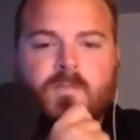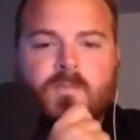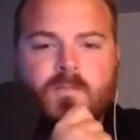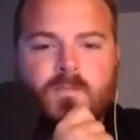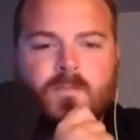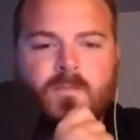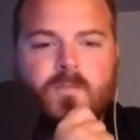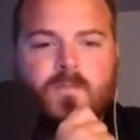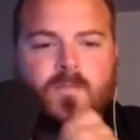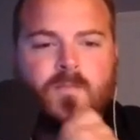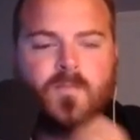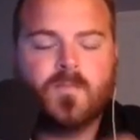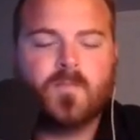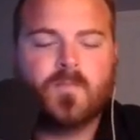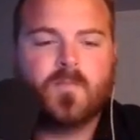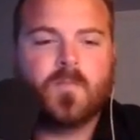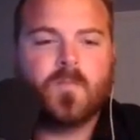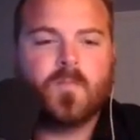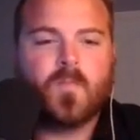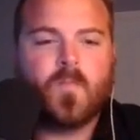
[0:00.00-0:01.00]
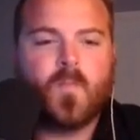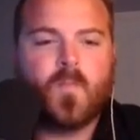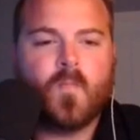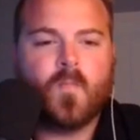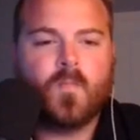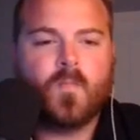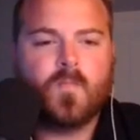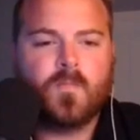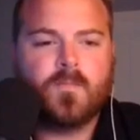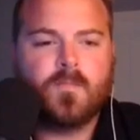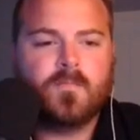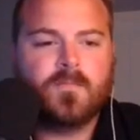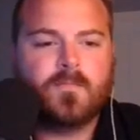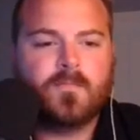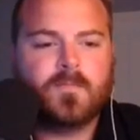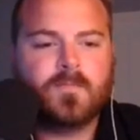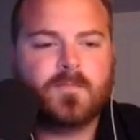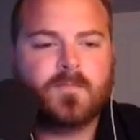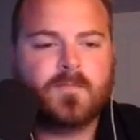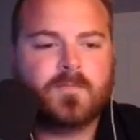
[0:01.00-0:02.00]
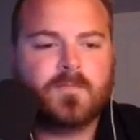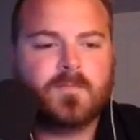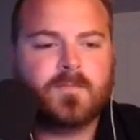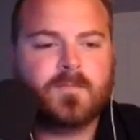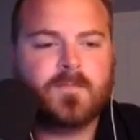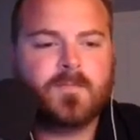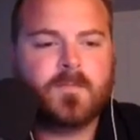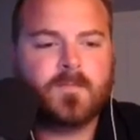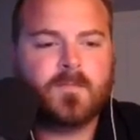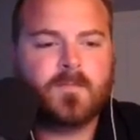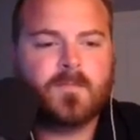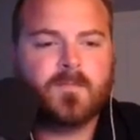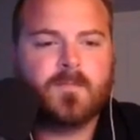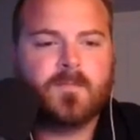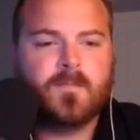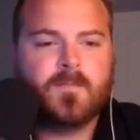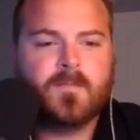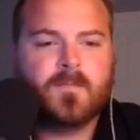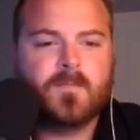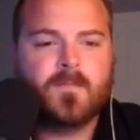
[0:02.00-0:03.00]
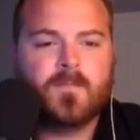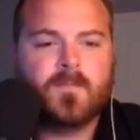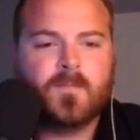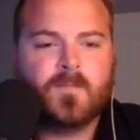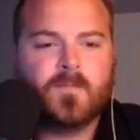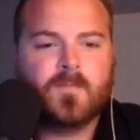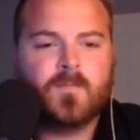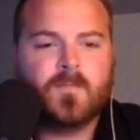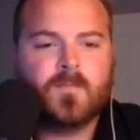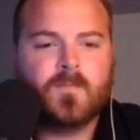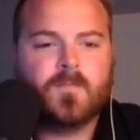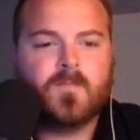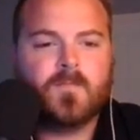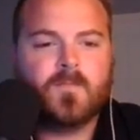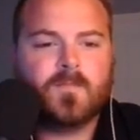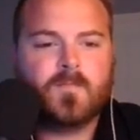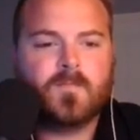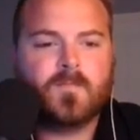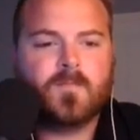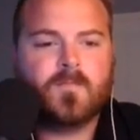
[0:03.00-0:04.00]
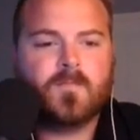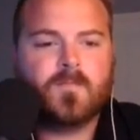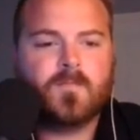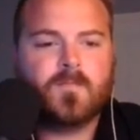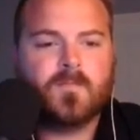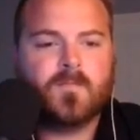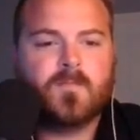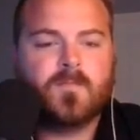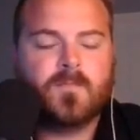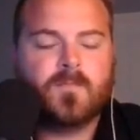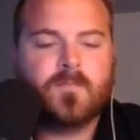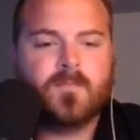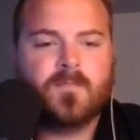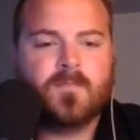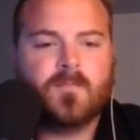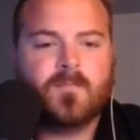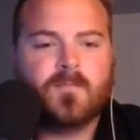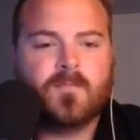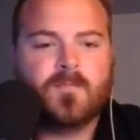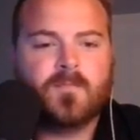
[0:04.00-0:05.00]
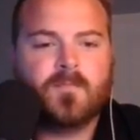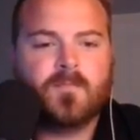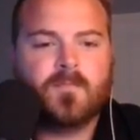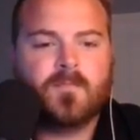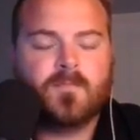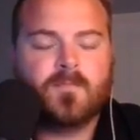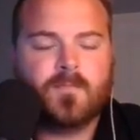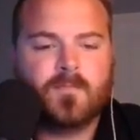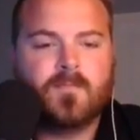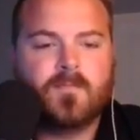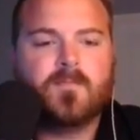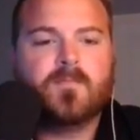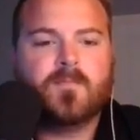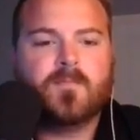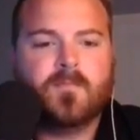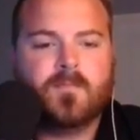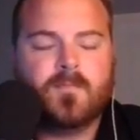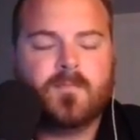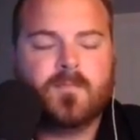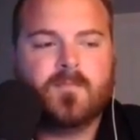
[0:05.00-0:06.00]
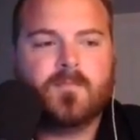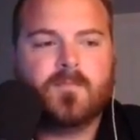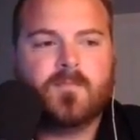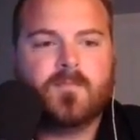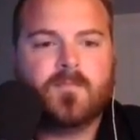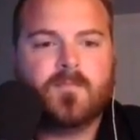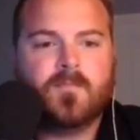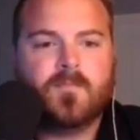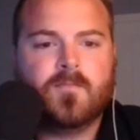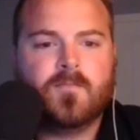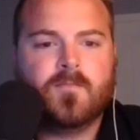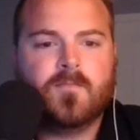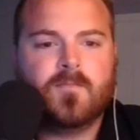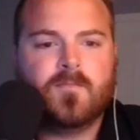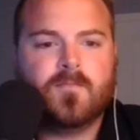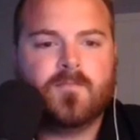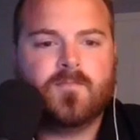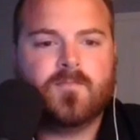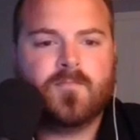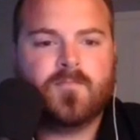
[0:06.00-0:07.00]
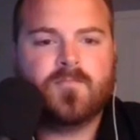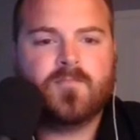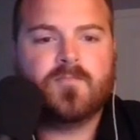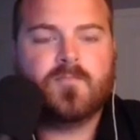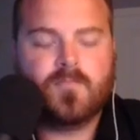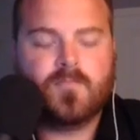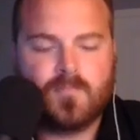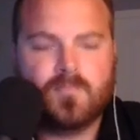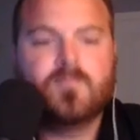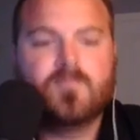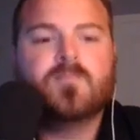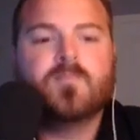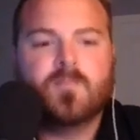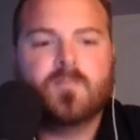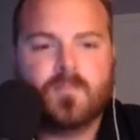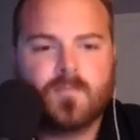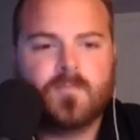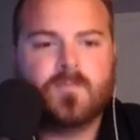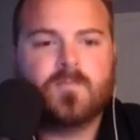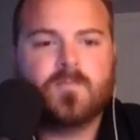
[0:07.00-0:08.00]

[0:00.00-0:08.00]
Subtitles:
[no speech]